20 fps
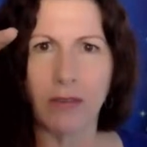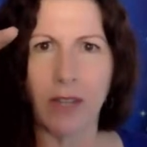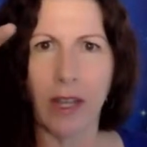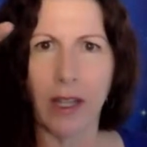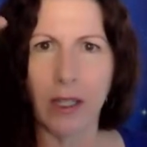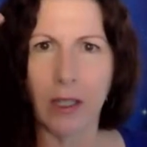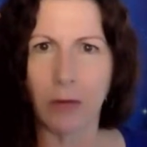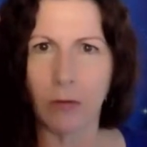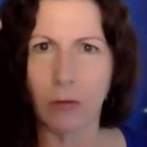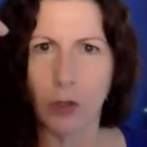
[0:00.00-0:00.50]

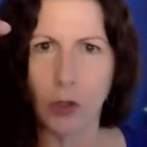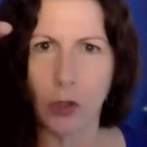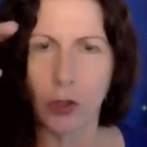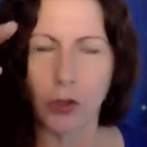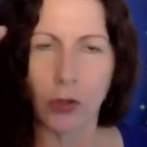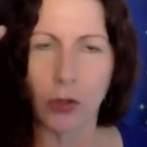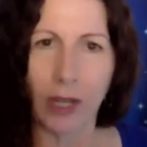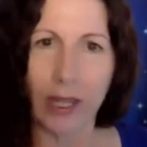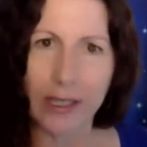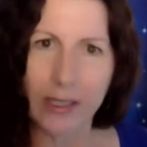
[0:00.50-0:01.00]
negative,
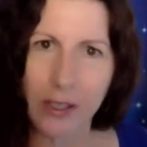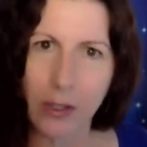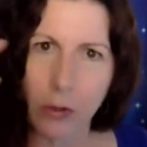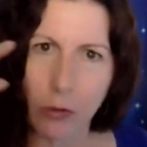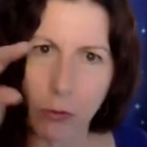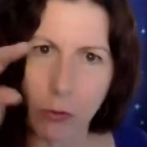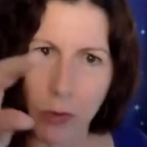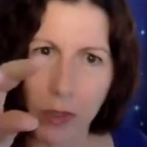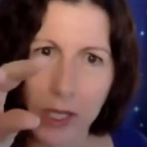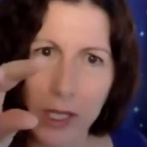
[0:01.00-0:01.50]
neutral. It's
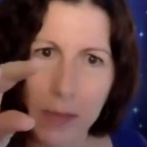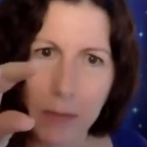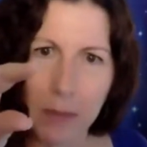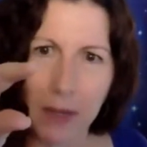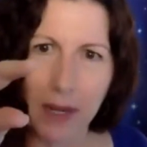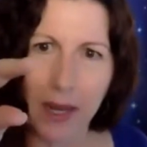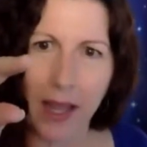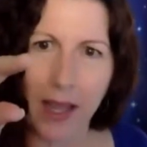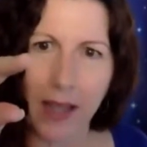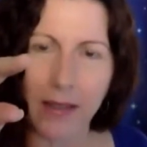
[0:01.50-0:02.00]
3
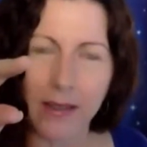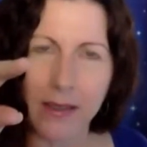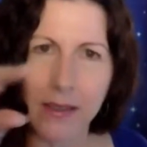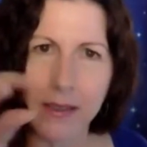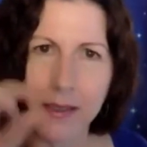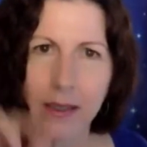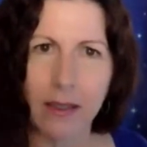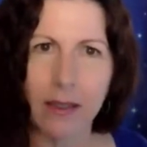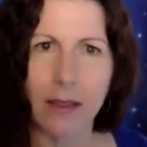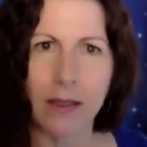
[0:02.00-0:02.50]

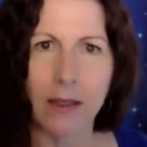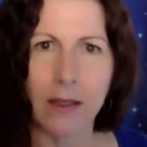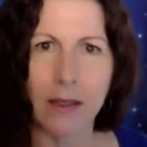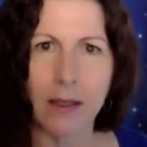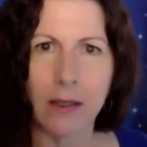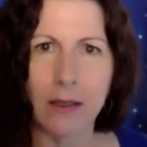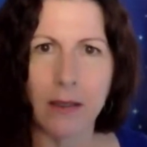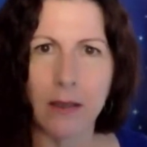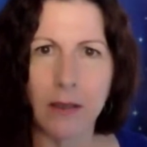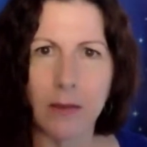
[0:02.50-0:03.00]
plugs.
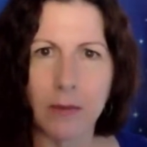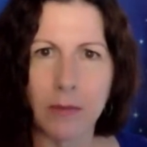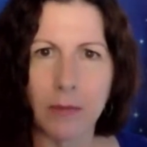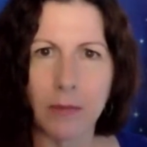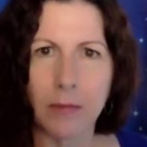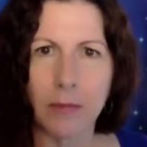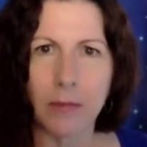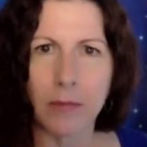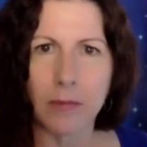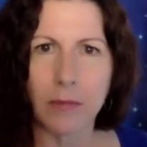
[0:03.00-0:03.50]

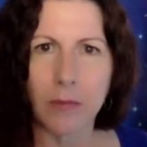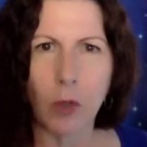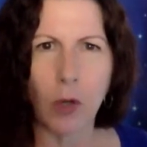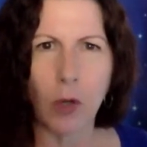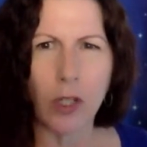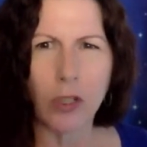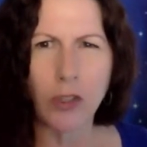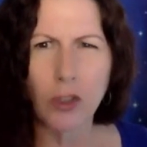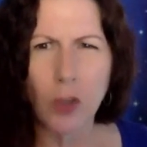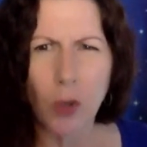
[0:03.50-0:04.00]
Not
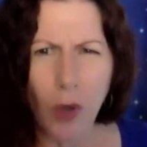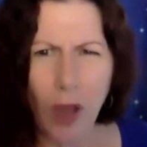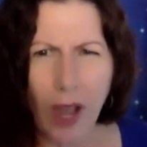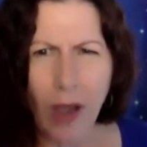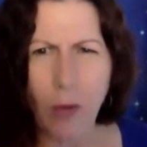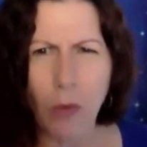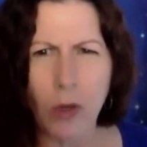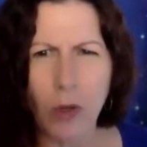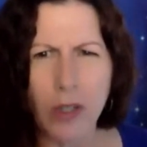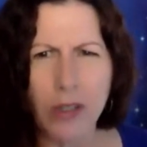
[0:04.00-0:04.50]
quite sure
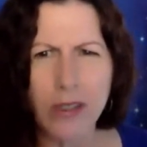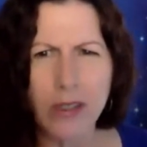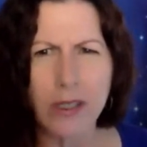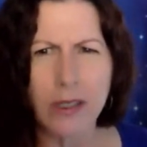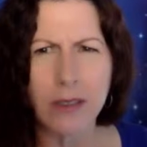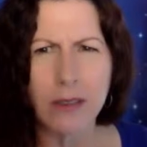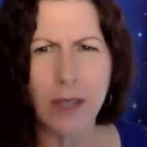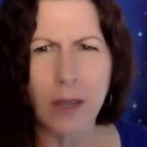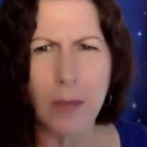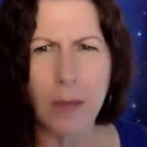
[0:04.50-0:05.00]
how it works
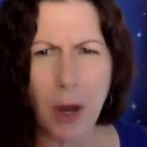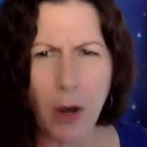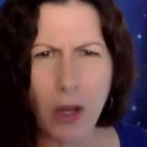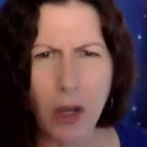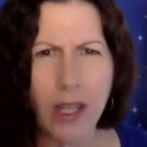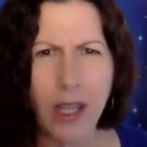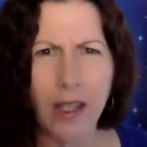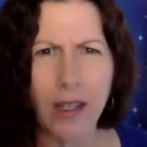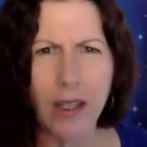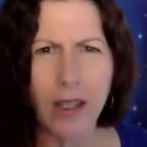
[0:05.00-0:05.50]
in
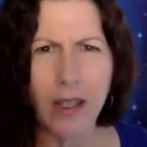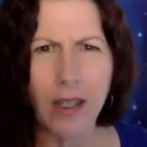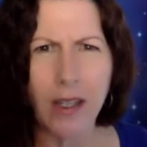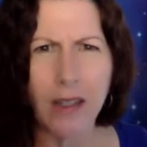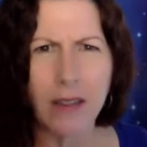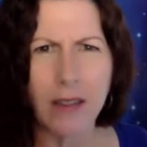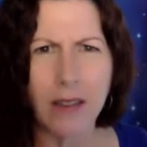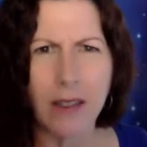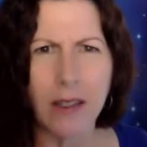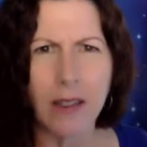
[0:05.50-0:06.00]
America.
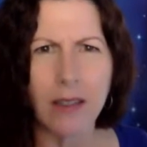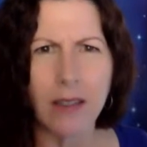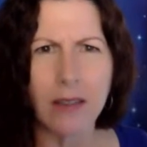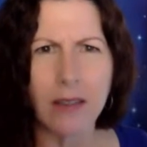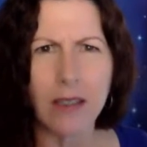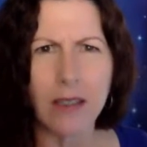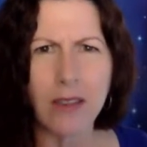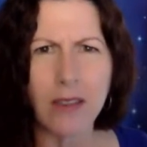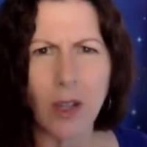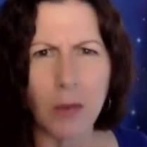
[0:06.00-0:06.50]

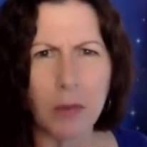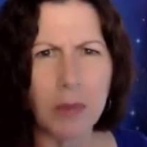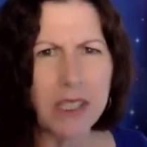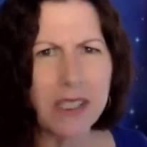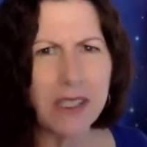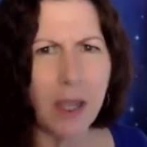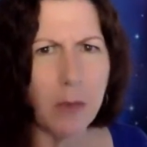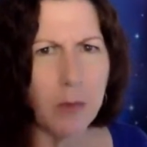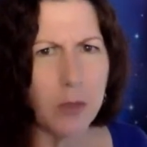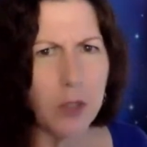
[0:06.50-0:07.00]
There's got to be
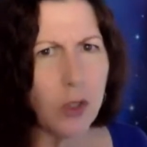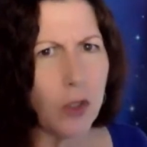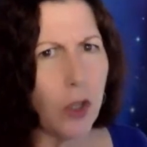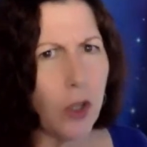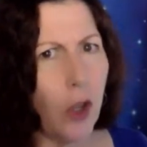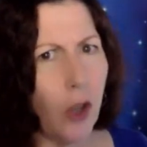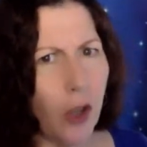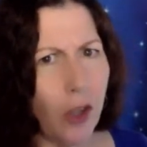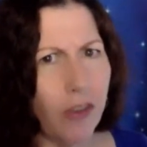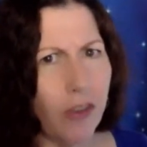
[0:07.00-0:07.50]
some sort of
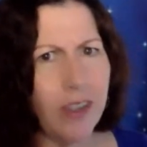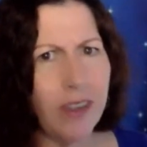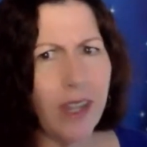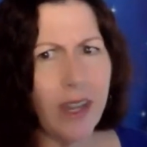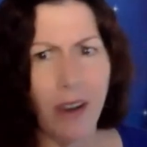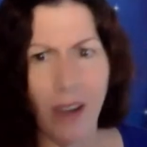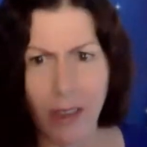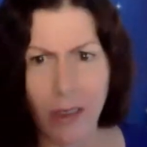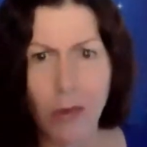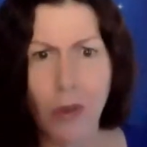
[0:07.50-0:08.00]
earthing
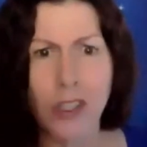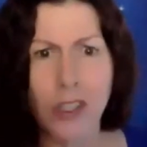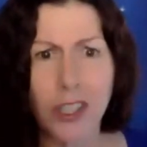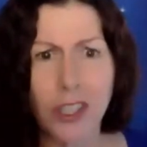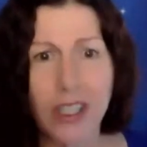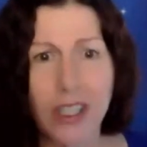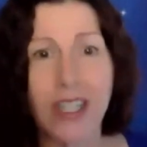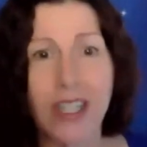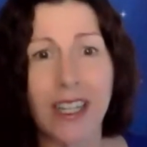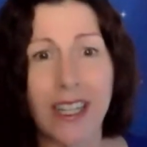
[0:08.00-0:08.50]
there. Otherwise,
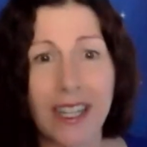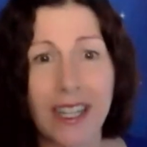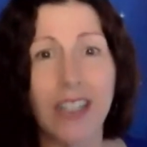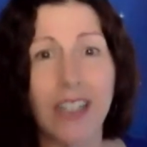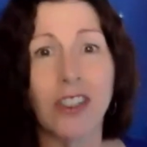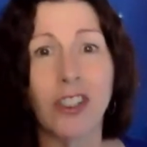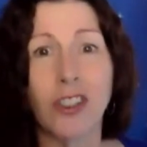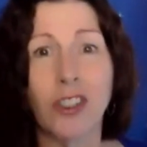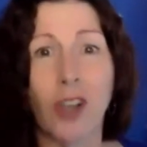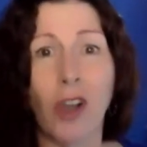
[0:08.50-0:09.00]
you're going to get
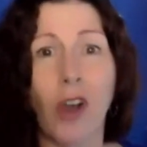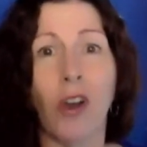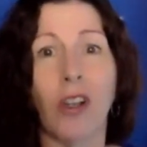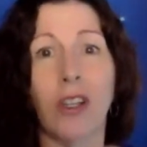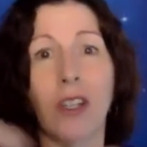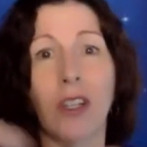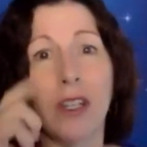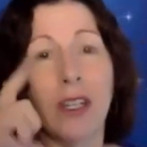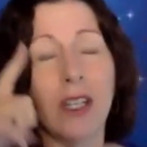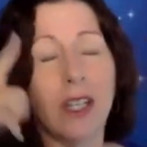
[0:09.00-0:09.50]
a
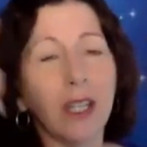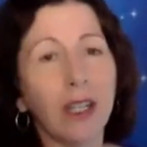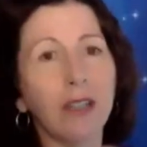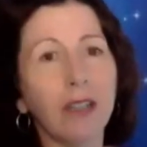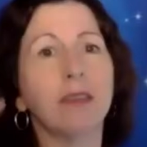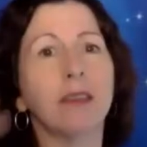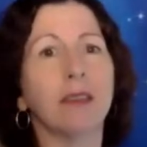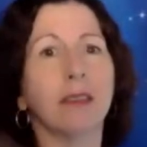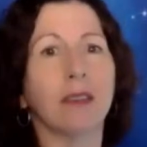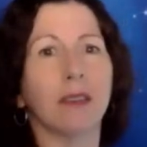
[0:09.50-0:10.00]
shock. You're going to
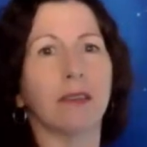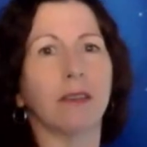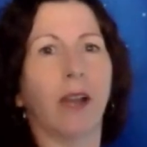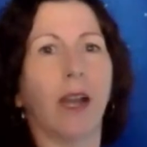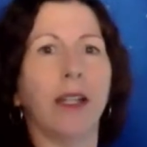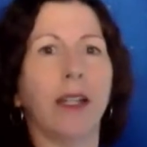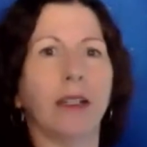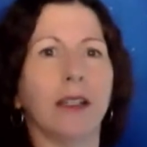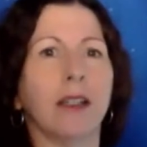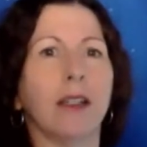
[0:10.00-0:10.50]
get,
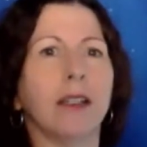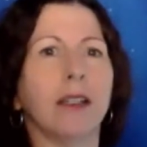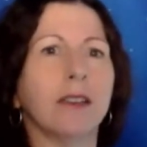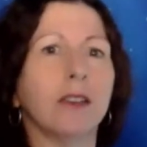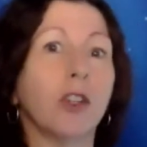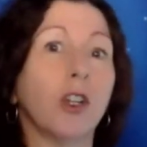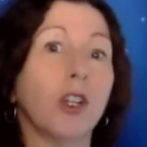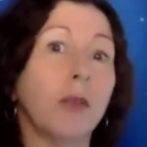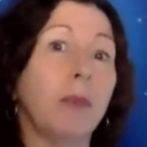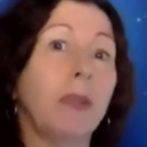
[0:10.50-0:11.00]
right? It's
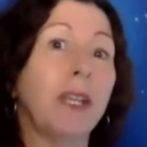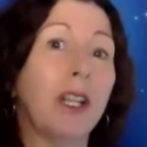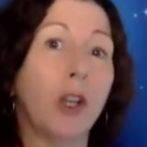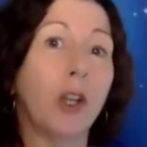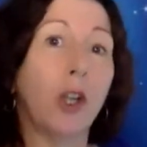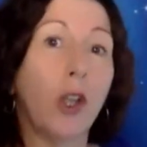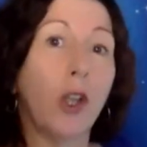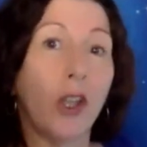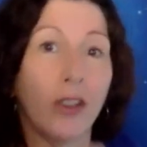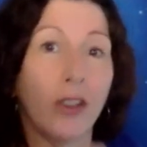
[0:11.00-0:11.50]
got to be
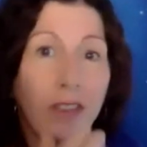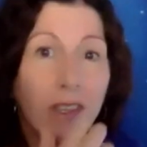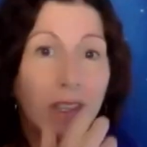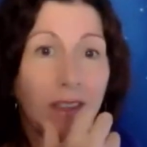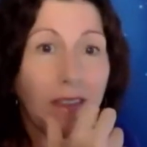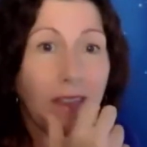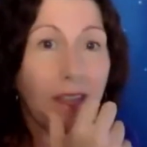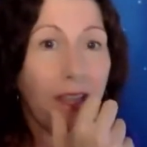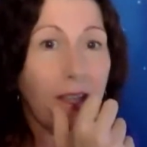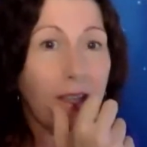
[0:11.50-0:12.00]
an
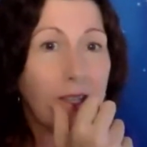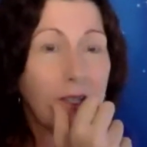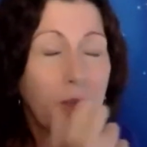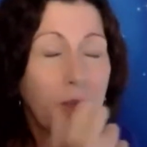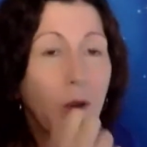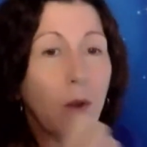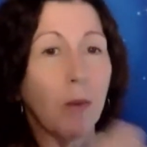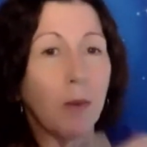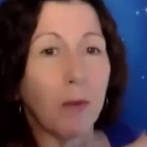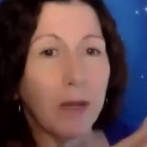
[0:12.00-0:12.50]
earthing there. It's
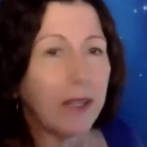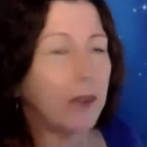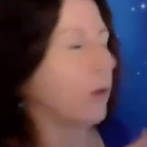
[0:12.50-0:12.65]
probably in